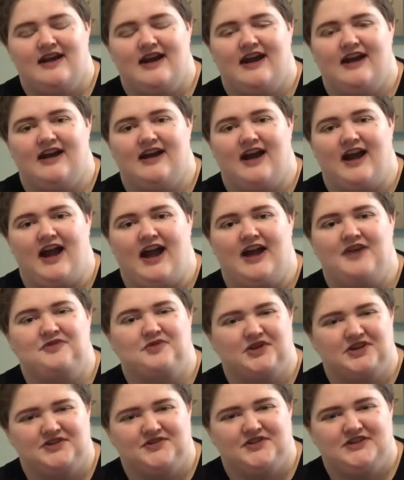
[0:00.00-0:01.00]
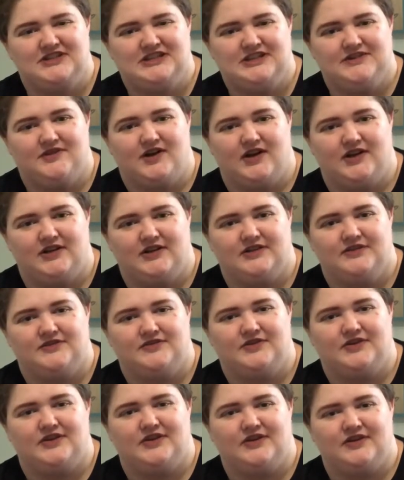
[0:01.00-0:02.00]
I worked for Teavana
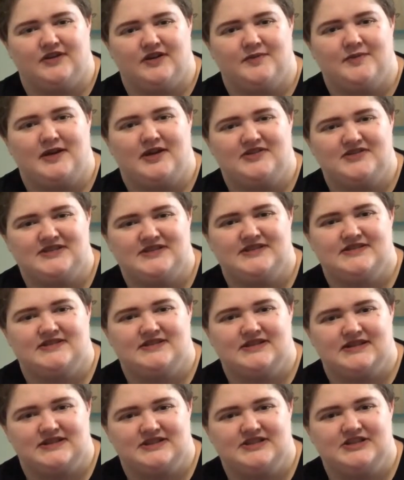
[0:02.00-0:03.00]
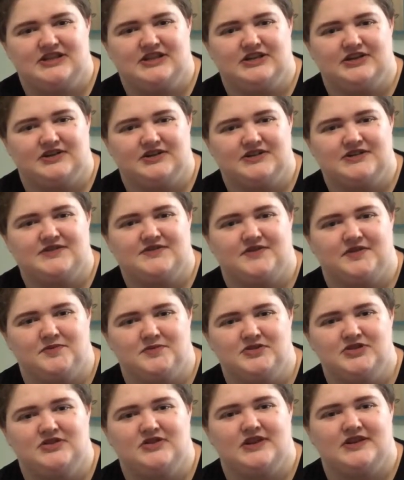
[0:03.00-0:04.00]
for about 6 years, from
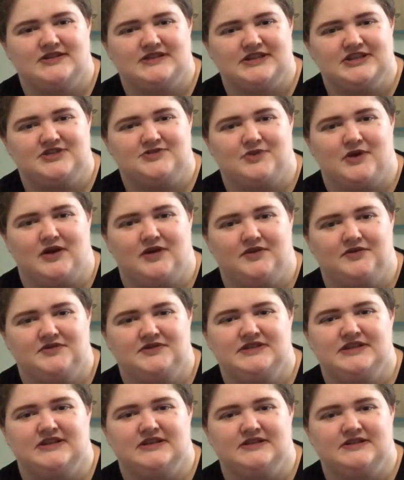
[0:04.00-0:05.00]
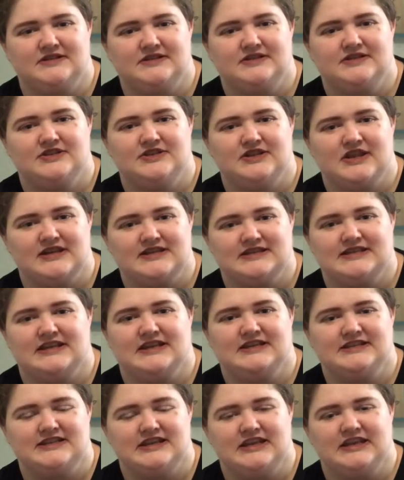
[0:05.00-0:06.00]
2012 to
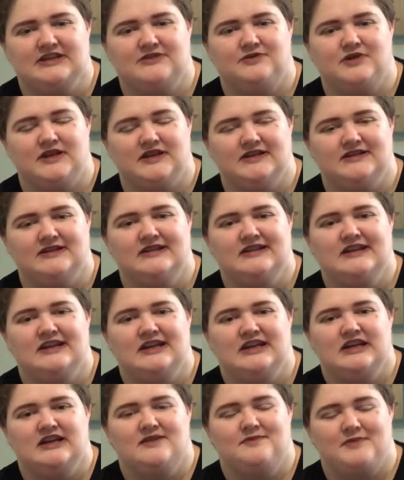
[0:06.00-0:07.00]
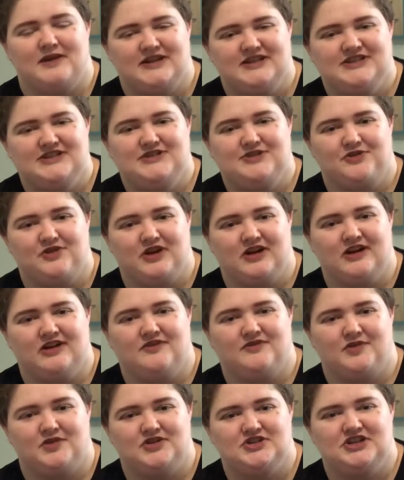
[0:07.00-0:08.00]
2018, when my store
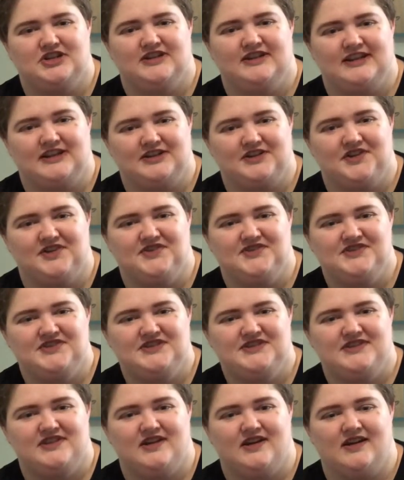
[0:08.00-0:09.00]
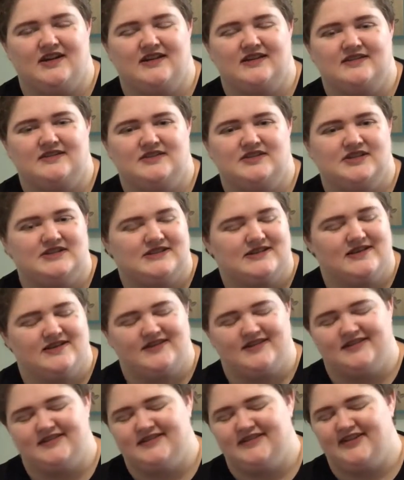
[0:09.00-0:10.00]
unfortunately closed, just like
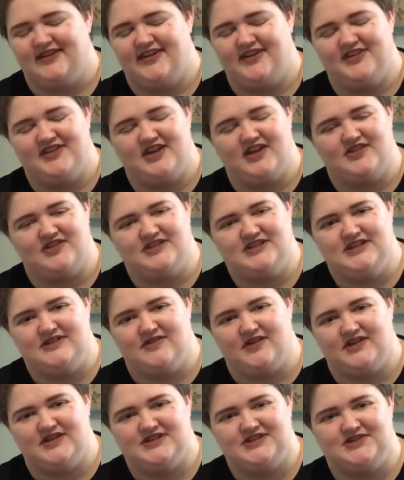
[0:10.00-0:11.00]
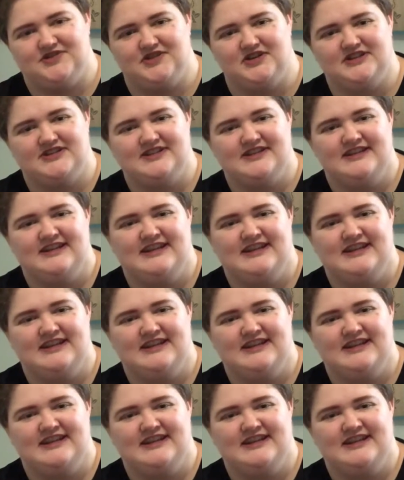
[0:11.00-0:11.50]
all the other Teavana stores.